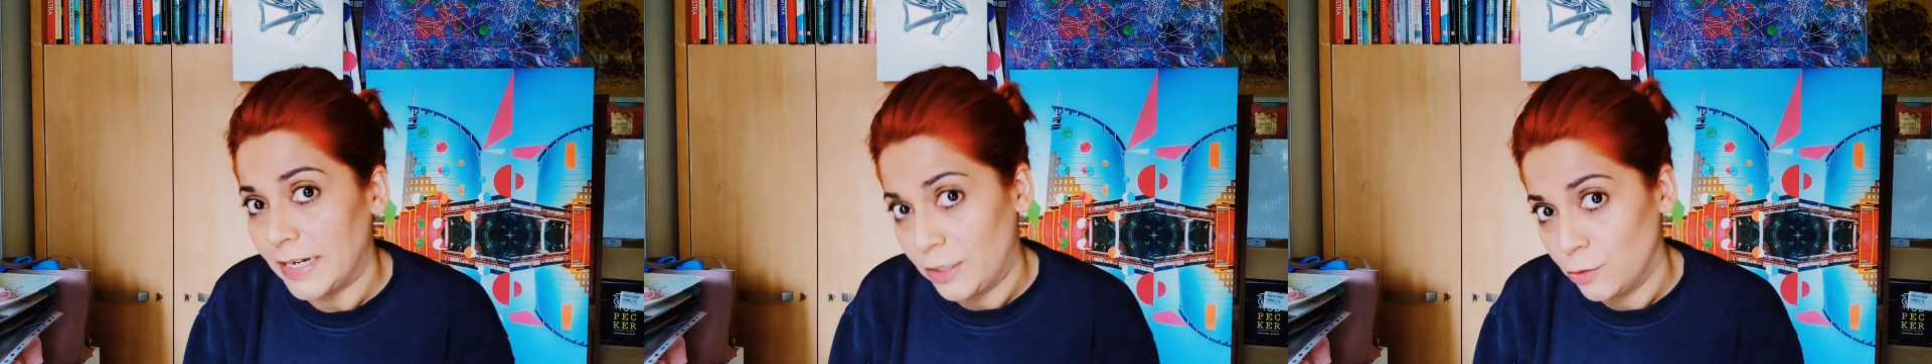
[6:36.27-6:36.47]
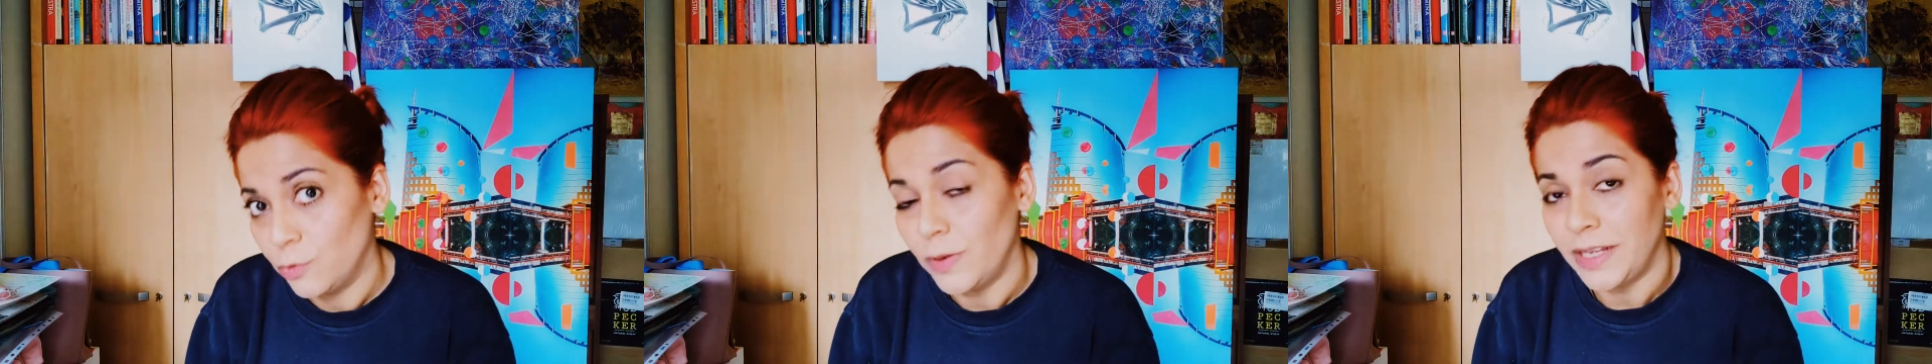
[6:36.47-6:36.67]
I
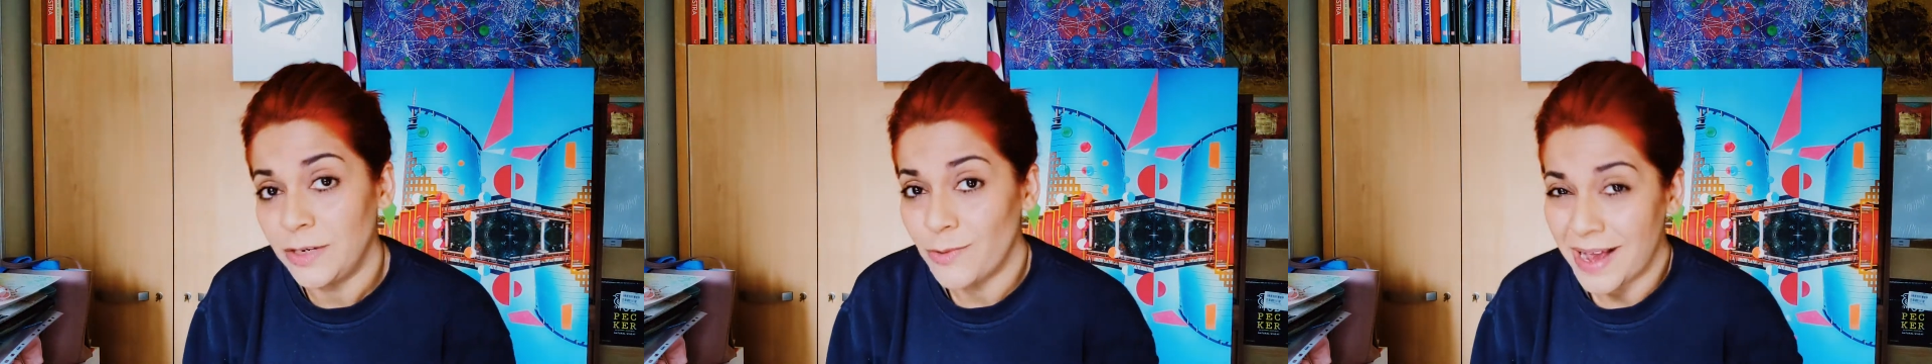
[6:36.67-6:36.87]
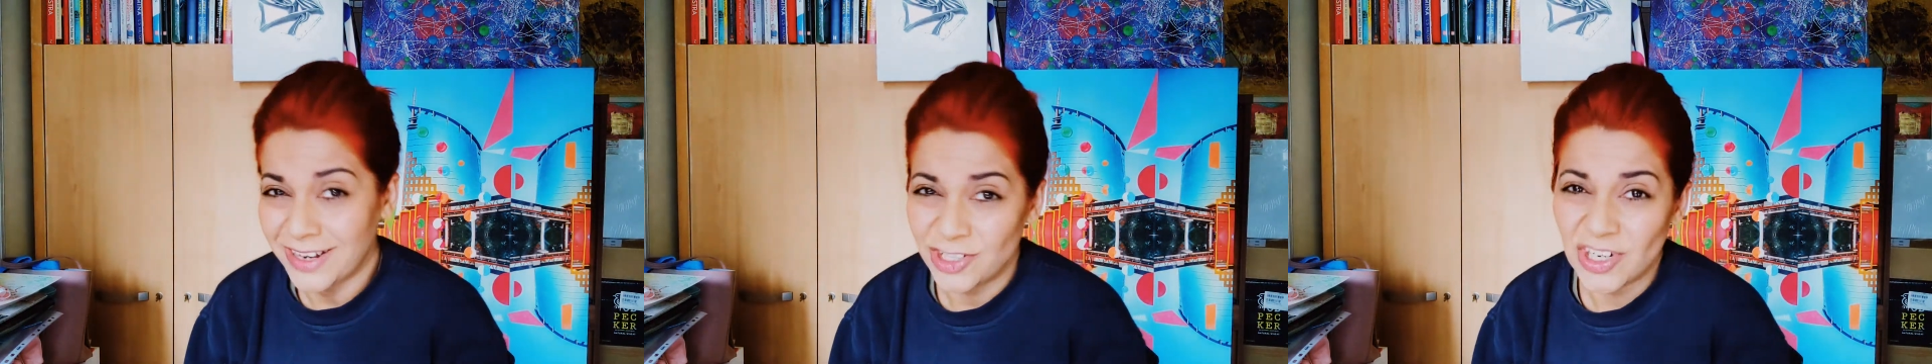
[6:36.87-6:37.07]
do, and
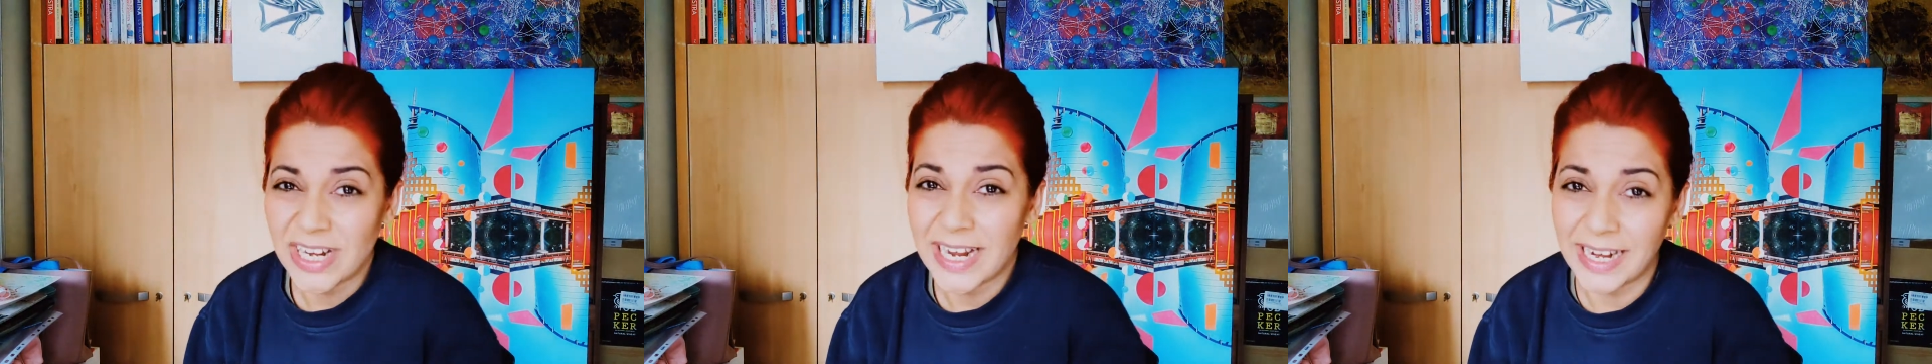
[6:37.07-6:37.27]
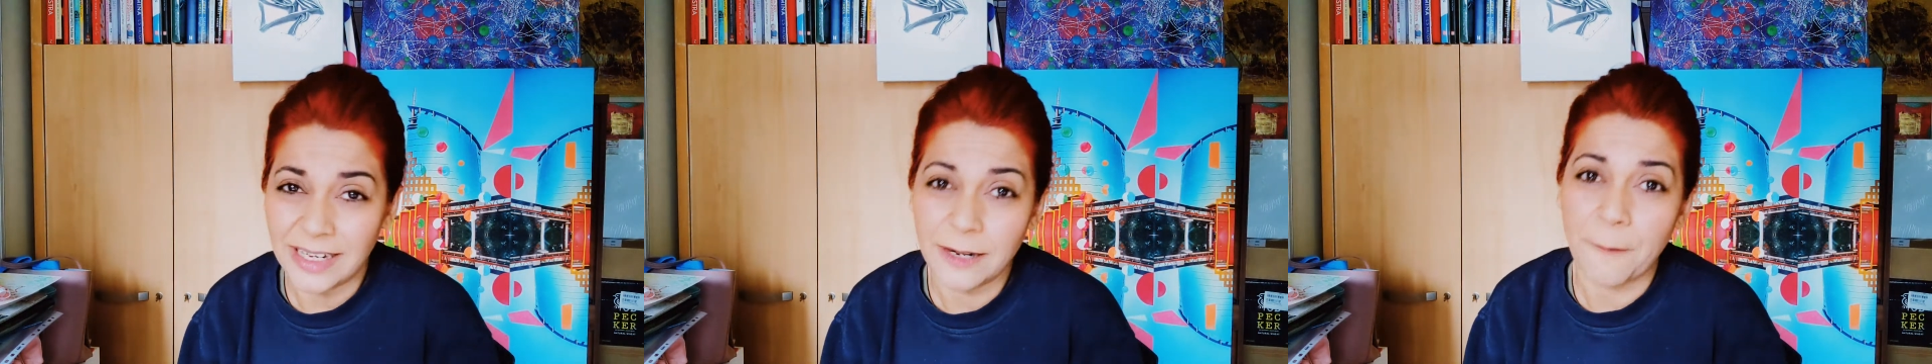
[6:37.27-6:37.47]
you
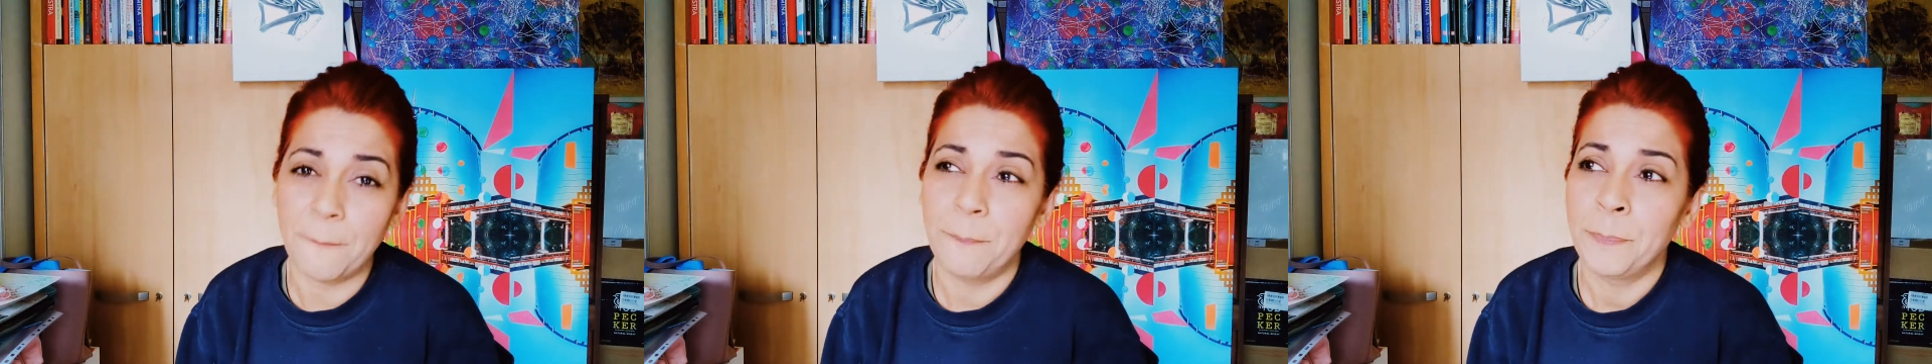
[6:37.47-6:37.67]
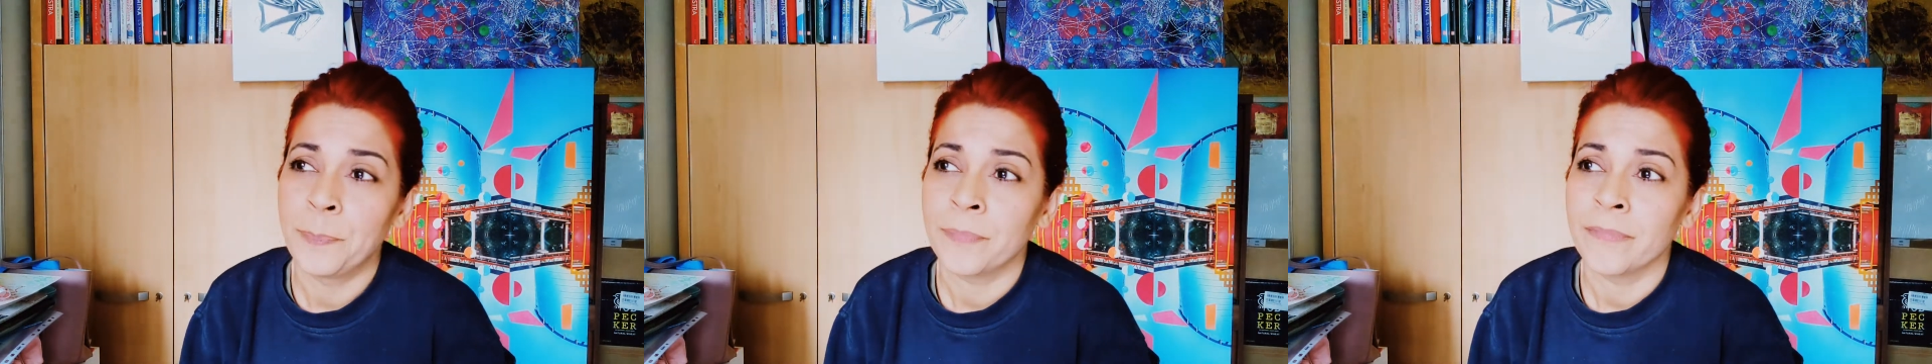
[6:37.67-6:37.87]
actually end
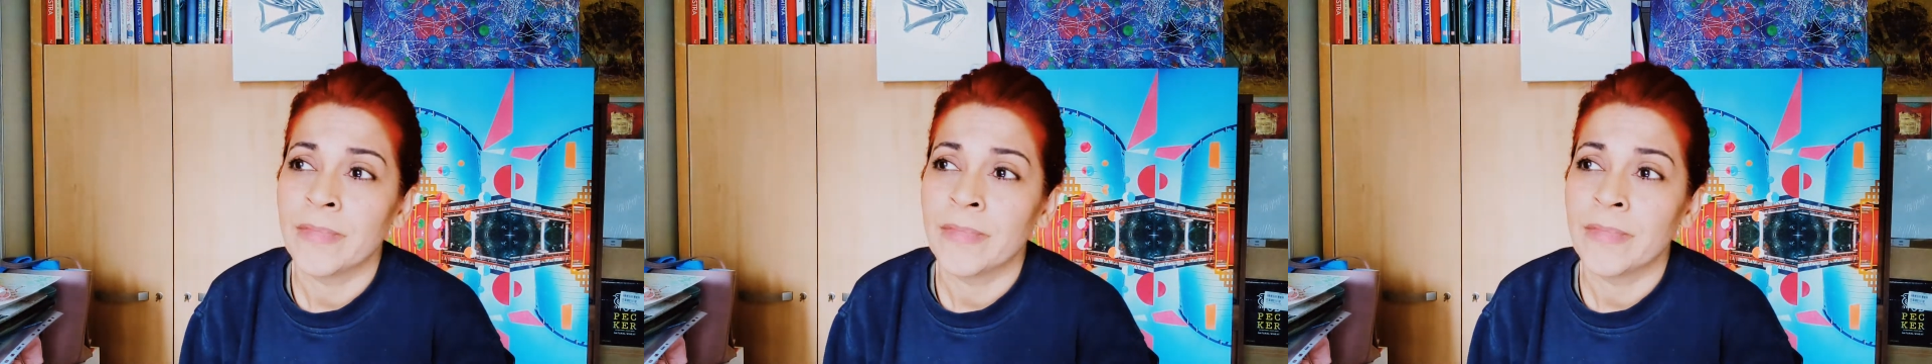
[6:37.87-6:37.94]
up